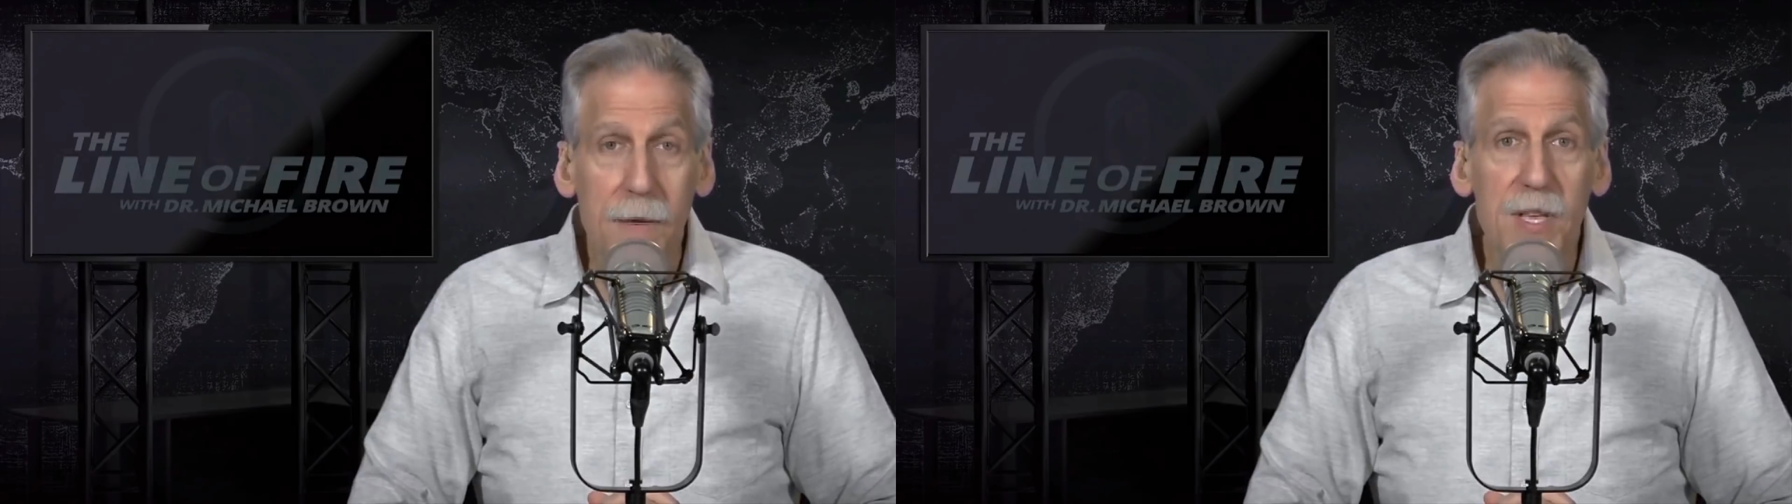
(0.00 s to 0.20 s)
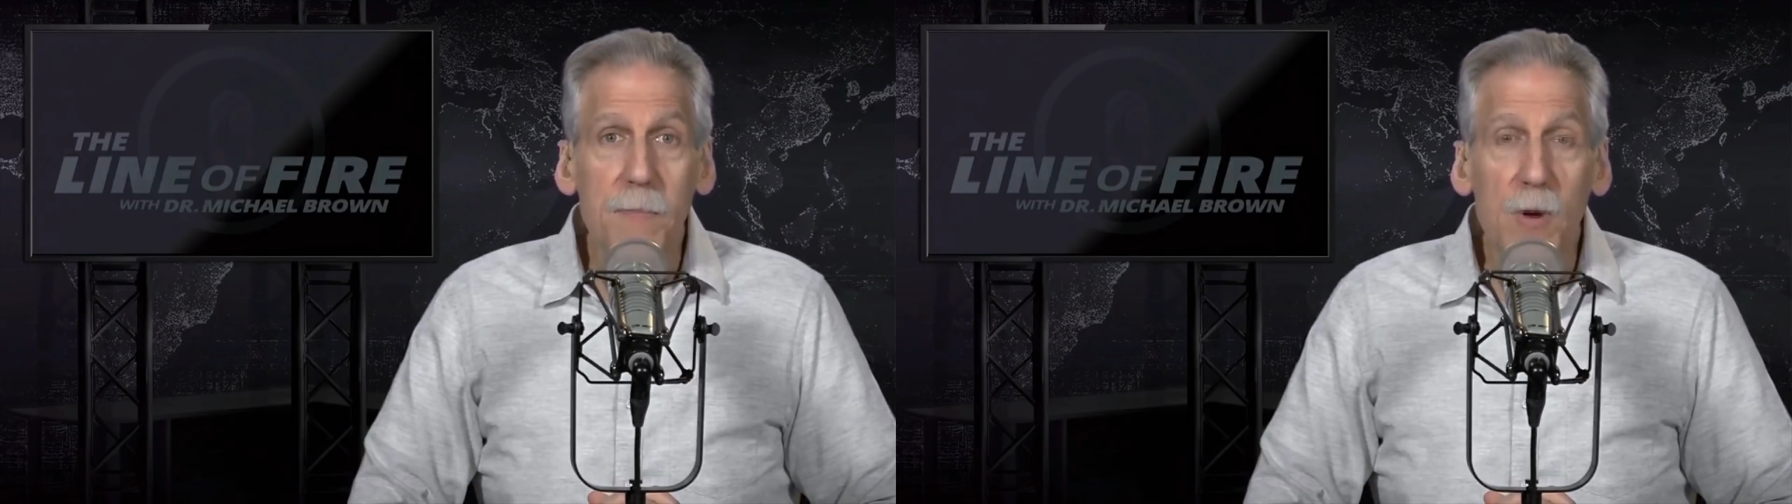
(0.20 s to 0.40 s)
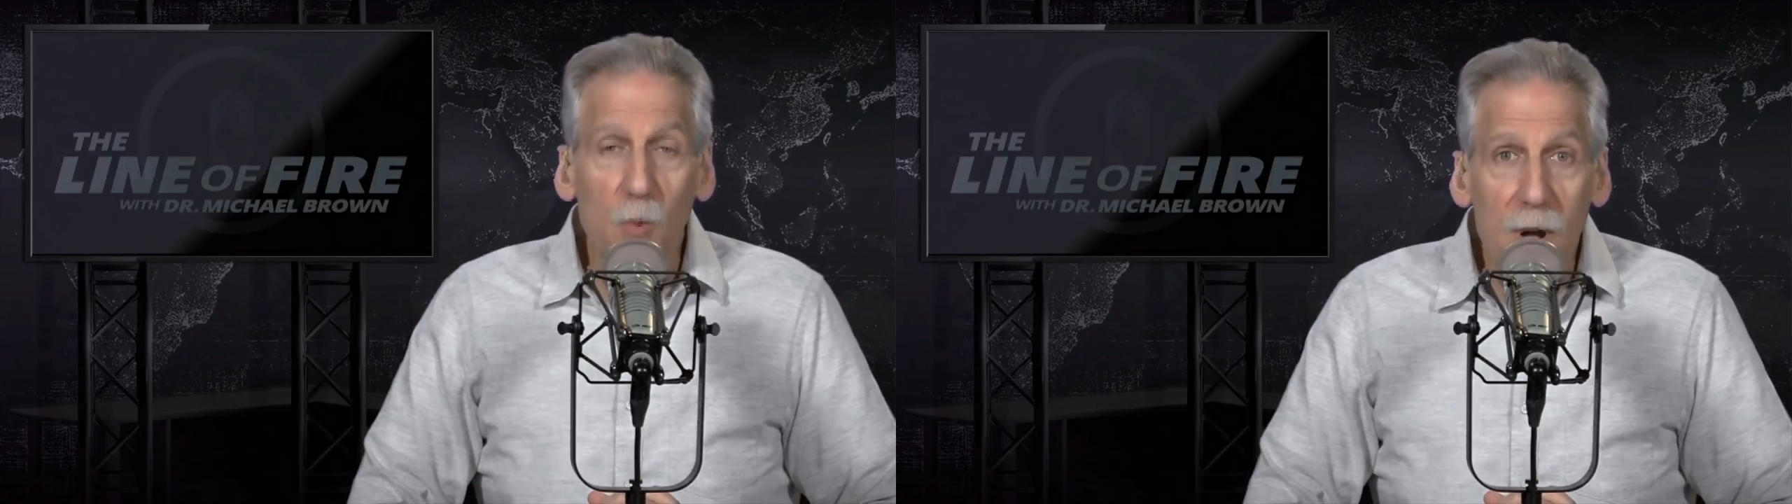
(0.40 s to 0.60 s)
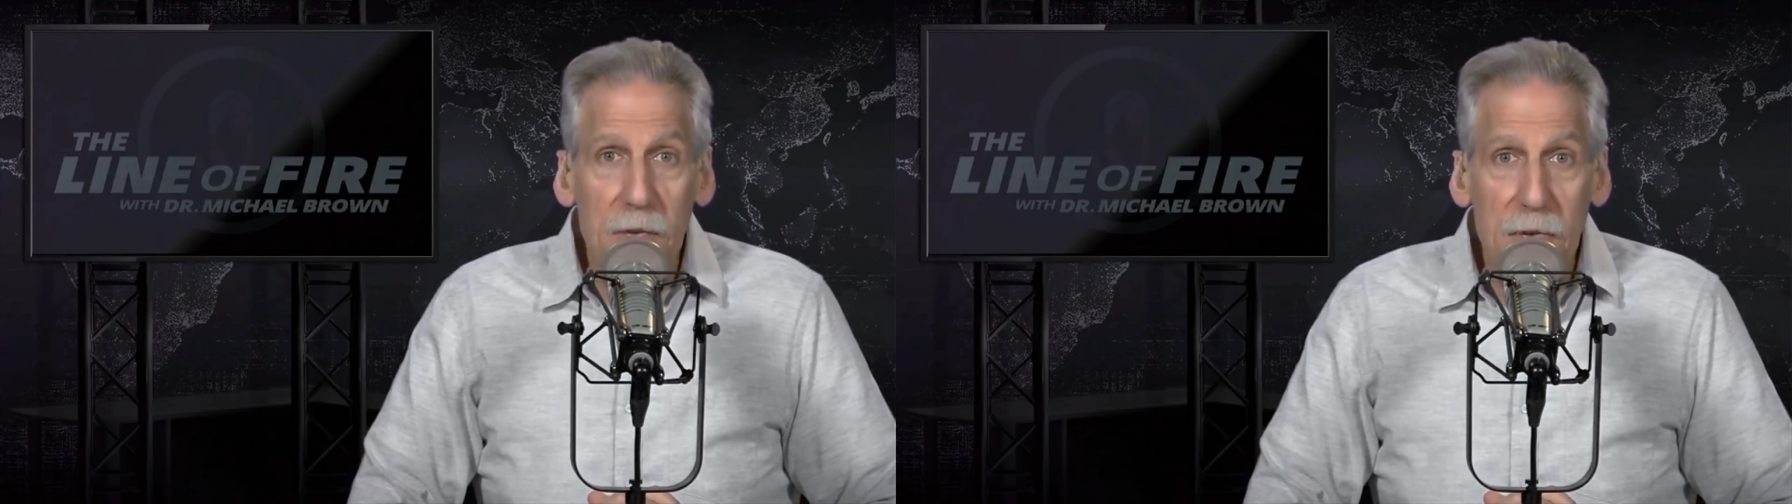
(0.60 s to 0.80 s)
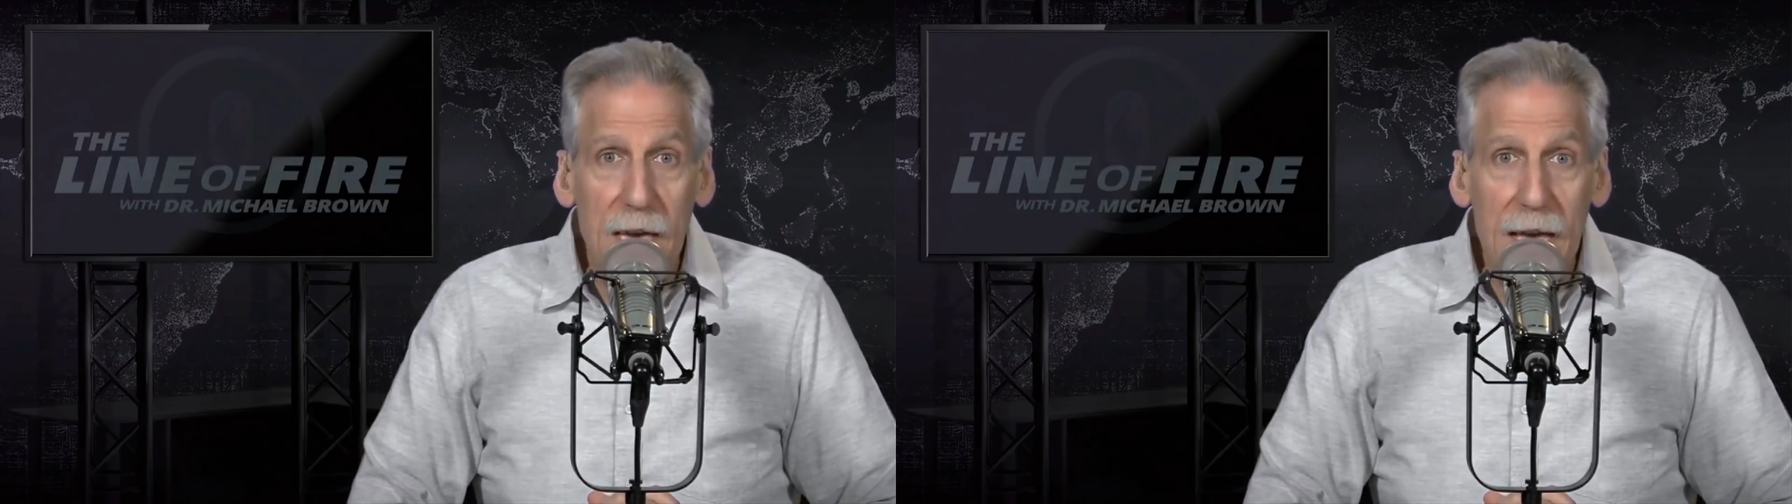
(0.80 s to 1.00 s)
claiming to be
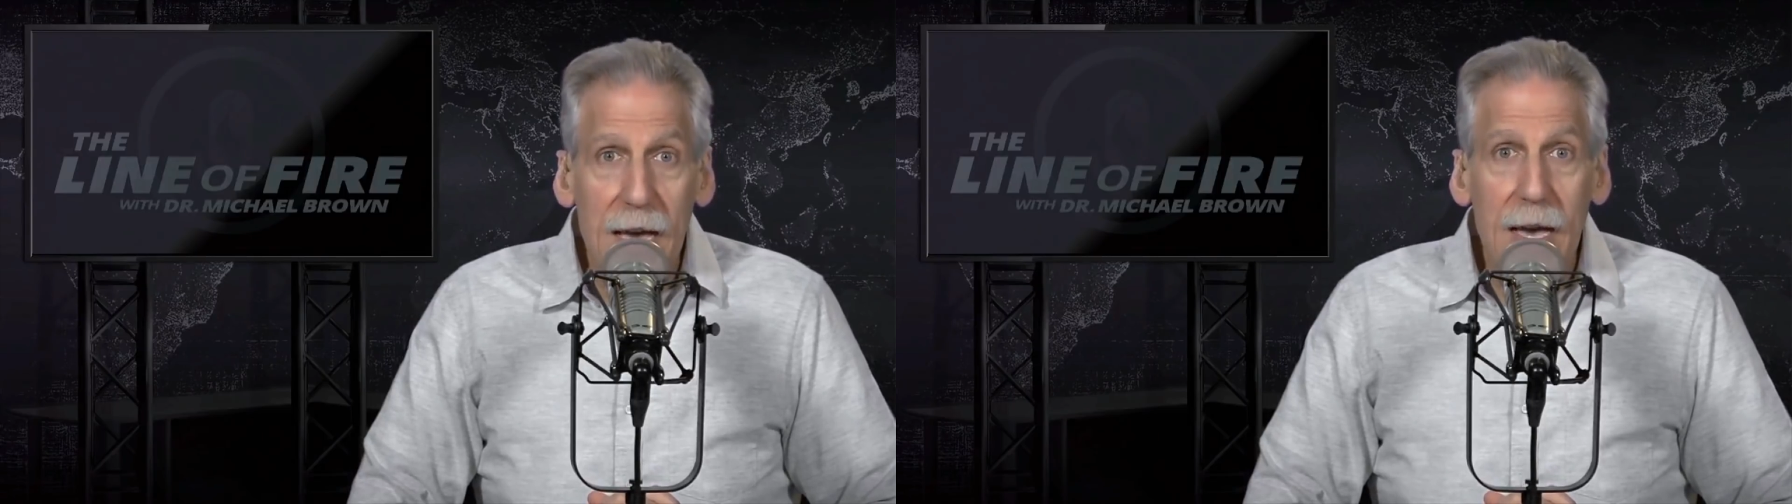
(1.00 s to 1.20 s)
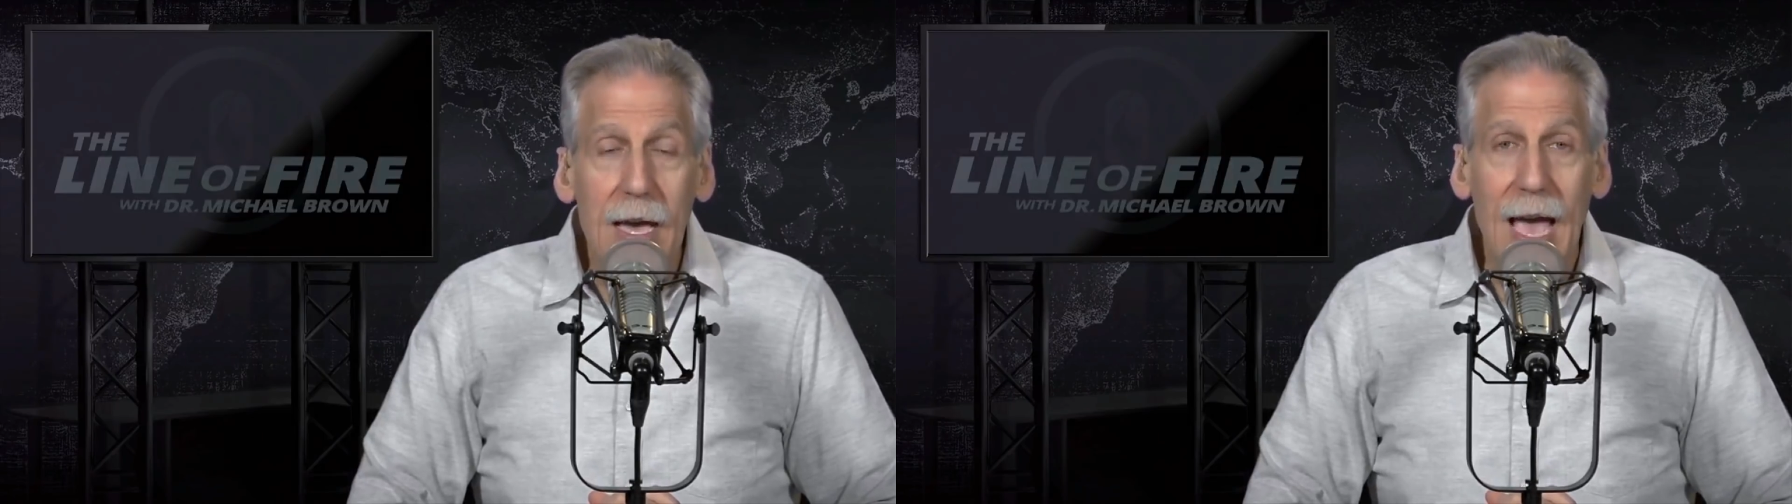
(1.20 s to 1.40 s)
one thing